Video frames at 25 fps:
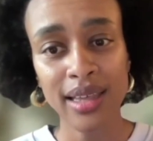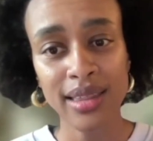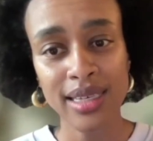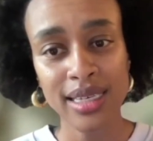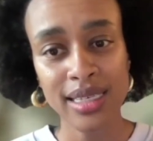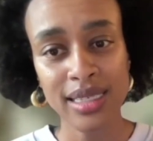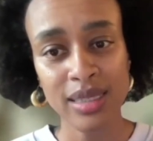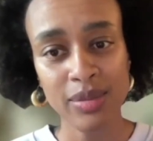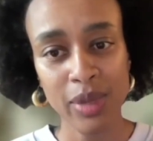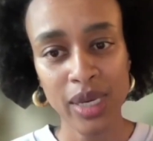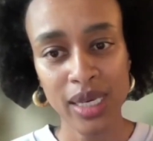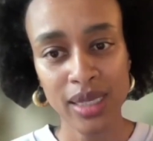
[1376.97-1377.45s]

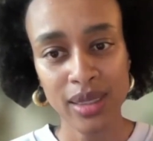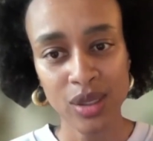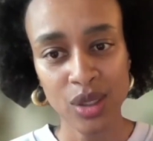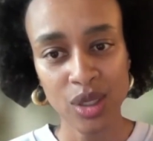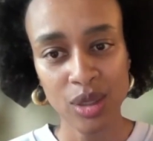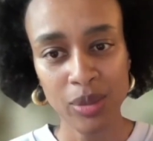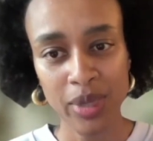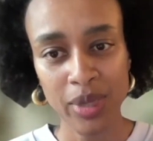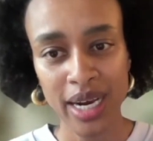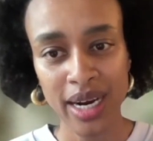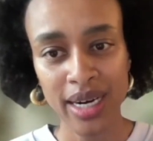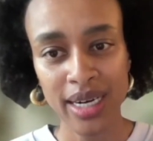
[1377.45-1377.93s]
these
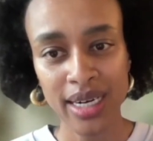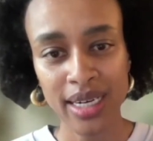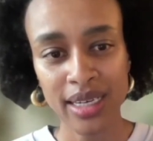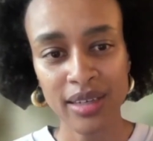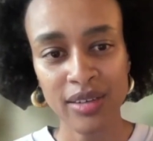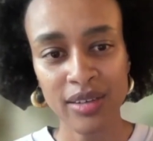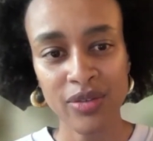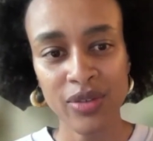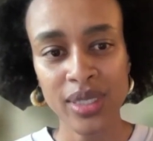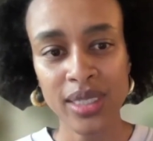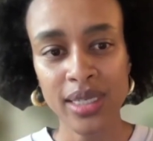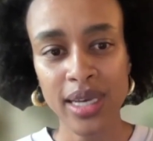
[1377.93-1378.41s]
mainstream
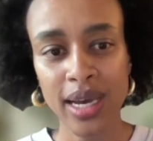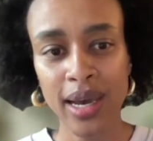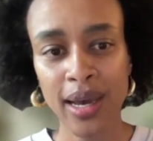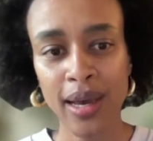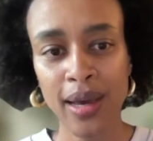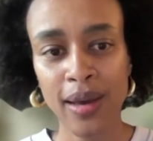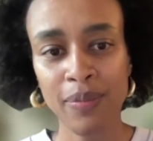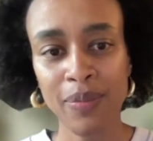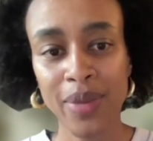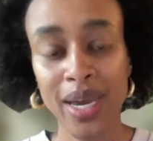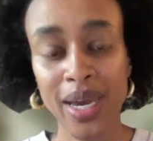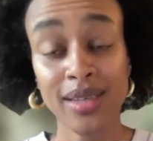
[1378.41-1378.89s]
narratives
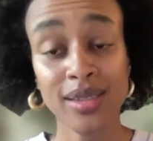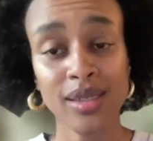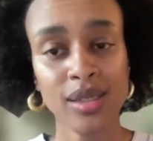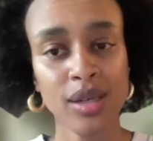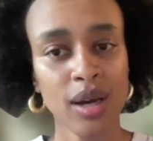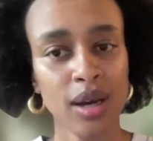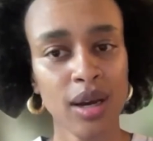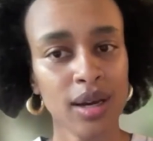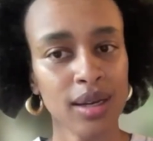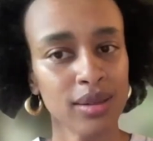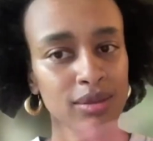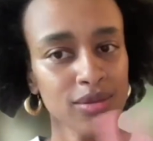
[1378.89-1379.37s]
as
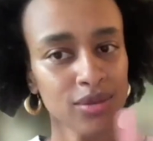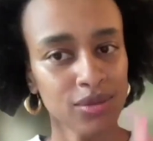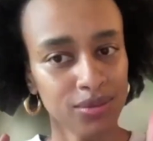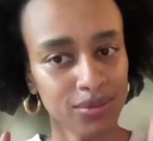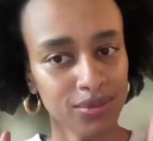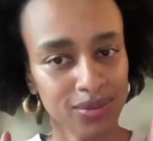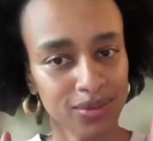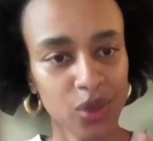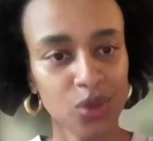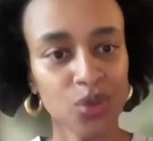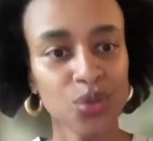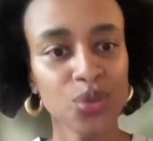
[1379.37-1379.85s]
not
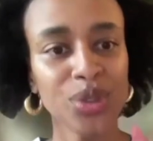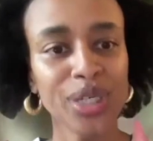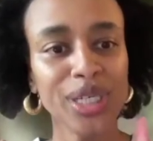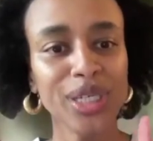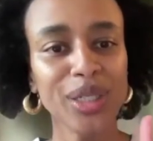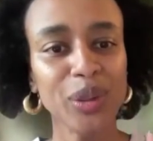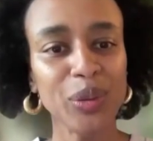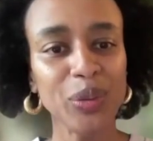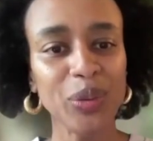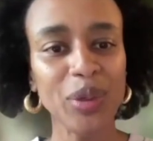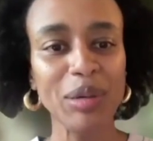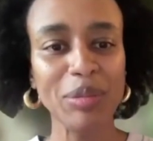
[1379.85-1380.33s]

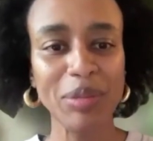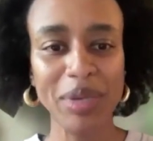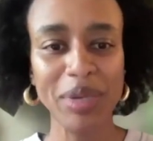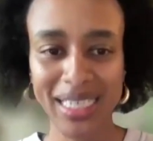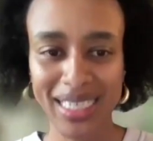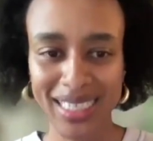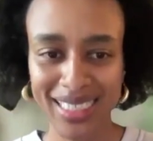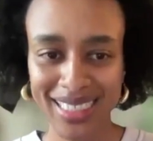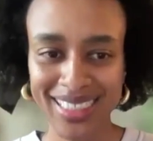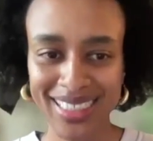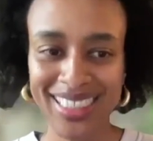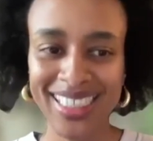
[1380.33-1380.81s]
real
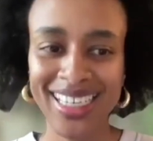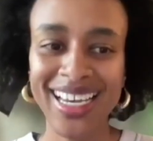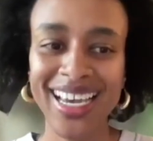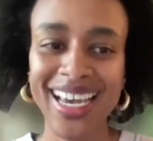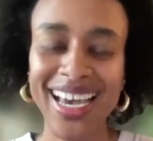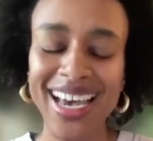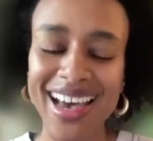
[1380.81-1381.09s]
women.